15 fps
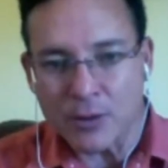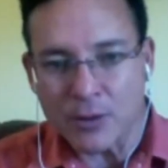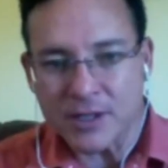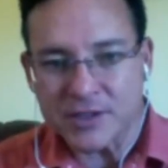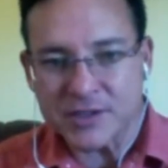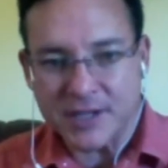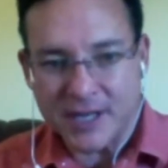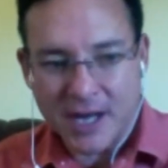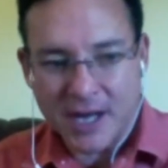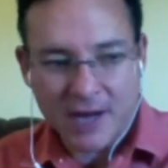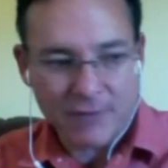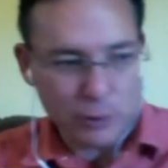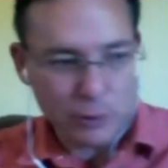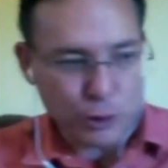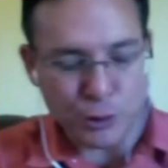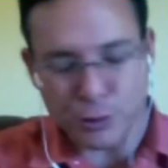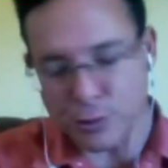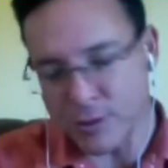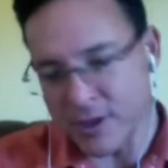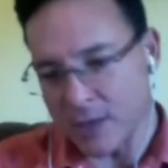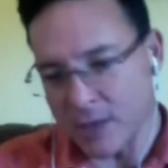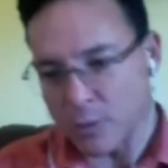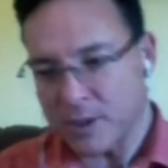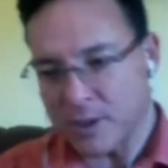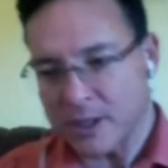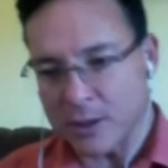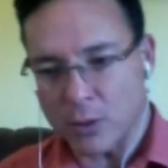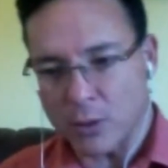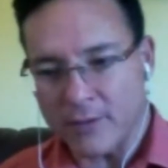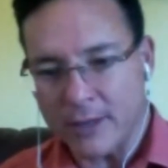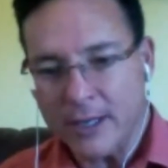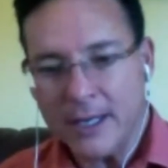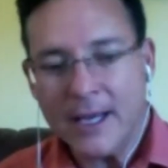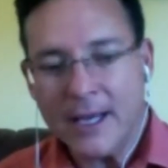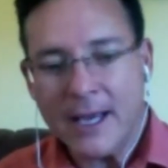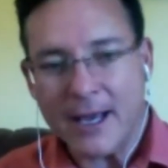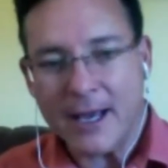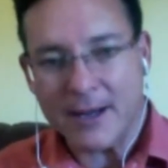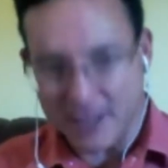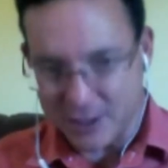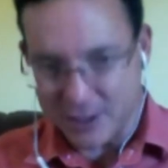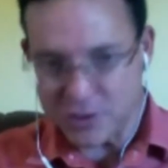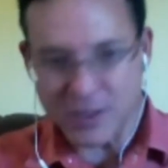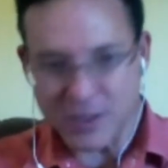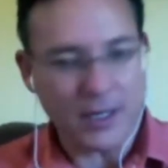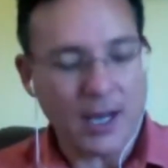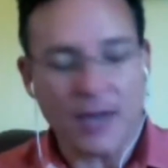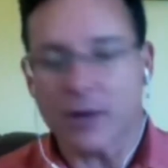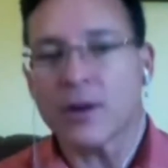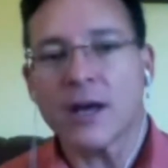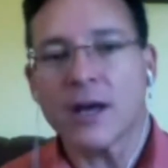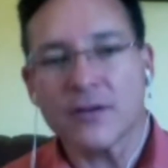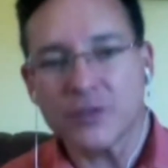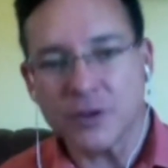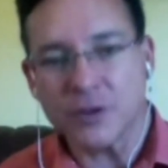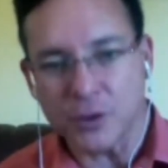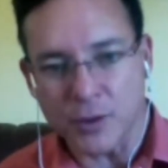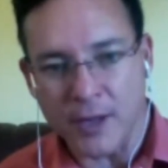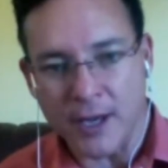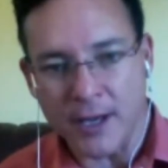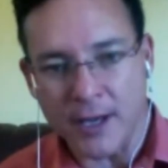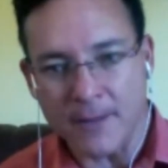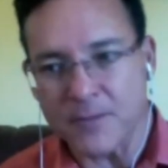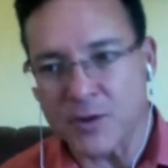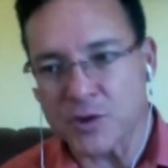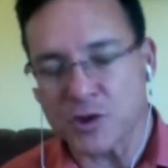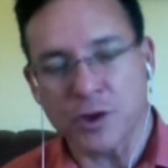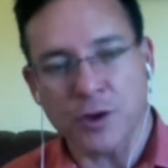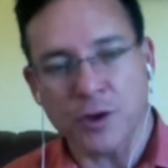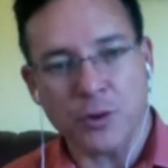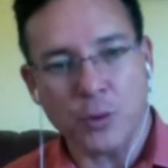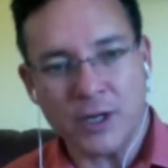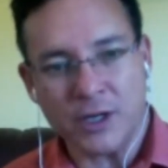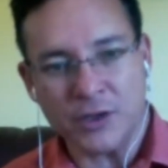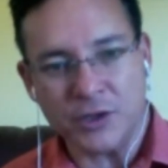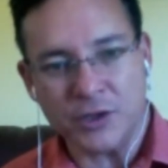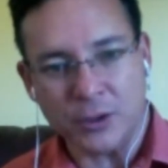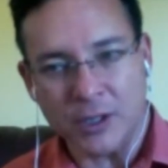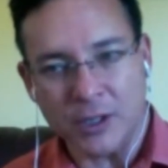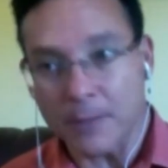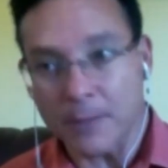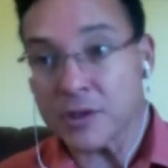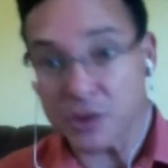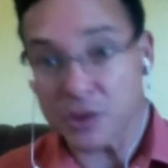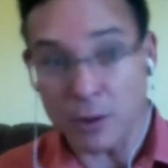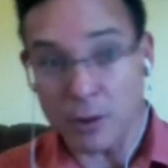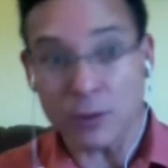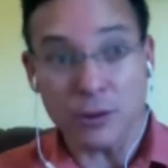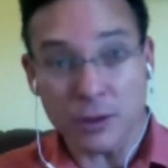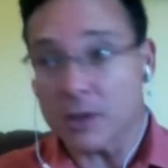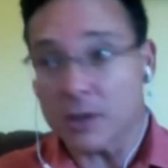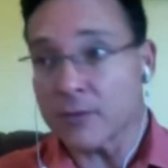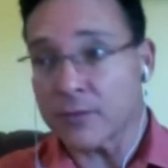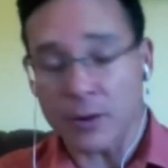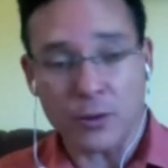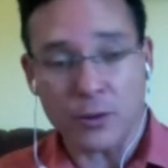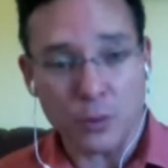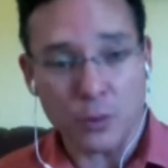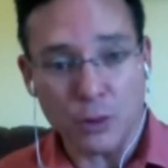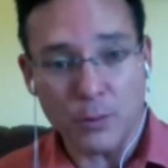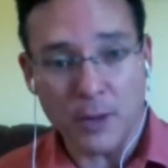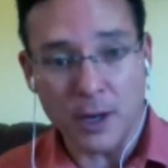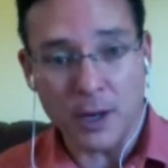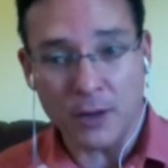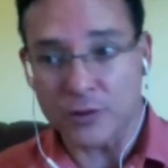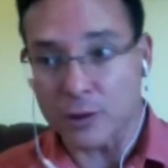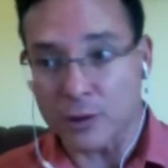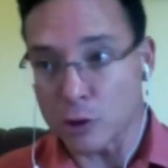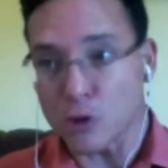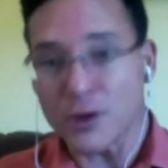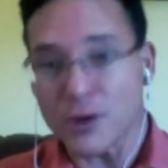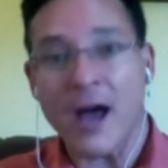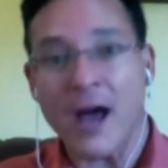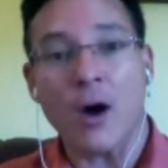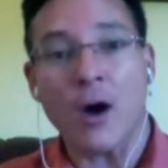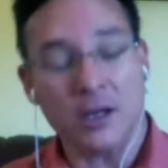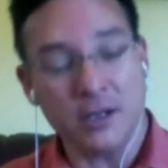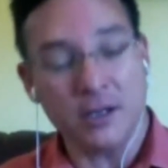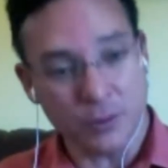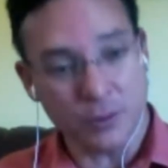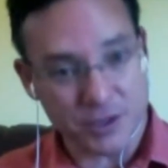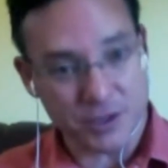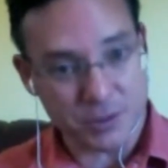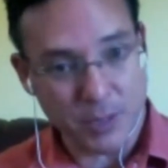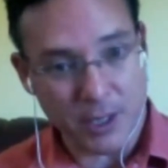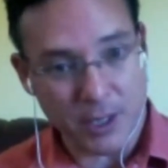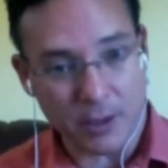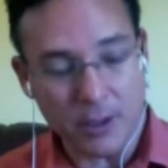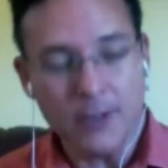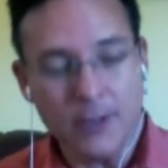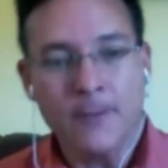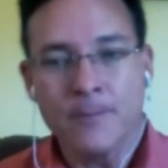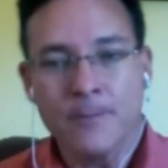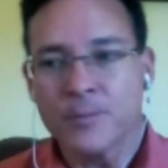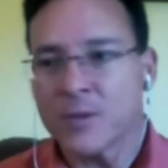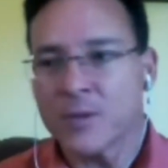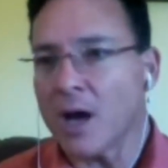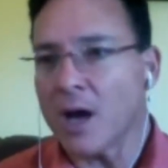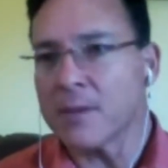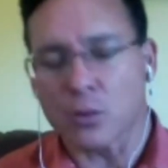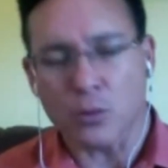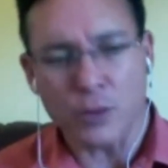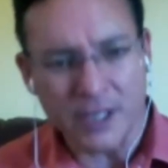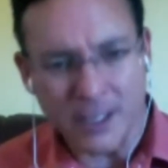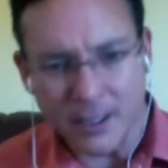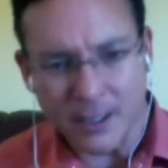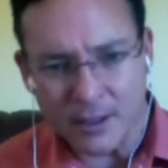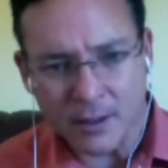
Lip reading: that I've learned or that I'm repeating or whatever, and like you said, I don't have to do that, there's another way to do it, I'm going to start looking for other role models and learn how I can deal with this better. I mean, reading,